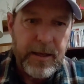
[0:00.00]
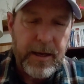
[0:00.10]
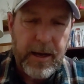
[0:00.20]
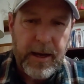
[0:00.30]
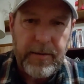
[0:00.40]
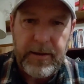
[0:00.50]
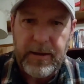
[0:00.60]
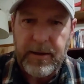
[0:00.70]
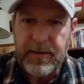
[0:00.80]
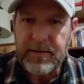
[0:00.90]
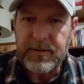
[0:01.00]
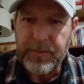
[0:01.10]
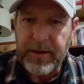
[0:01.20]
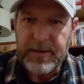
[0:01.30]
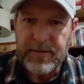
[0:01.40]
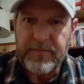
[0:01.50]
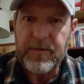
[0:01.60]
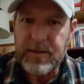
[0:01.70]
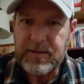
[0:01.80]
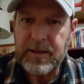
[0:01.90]
and it dissipates and
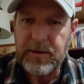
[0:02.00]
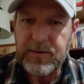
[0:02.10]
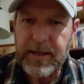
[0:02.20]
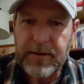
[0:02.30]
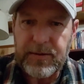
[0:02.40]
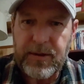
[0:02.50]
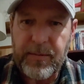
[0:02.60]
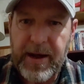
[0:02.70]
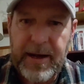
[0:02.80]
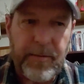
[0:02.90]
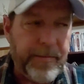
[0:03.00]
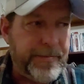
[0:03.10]
settles down to the bottom.